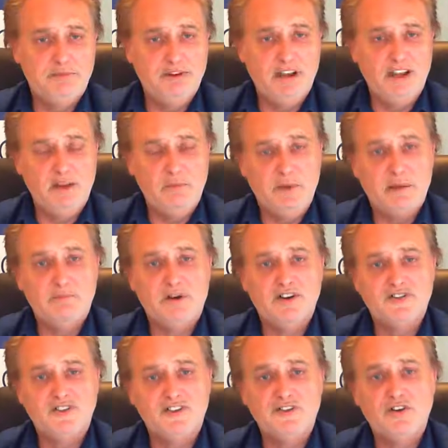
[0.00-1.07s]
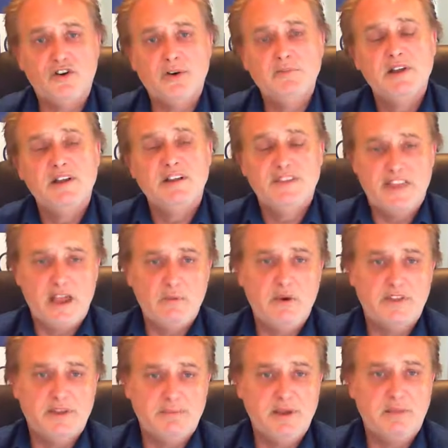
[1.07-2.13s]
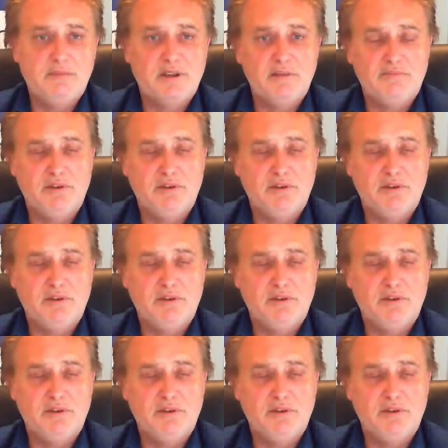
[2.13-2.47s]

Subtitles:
bringing in 1 box at a time. They want the people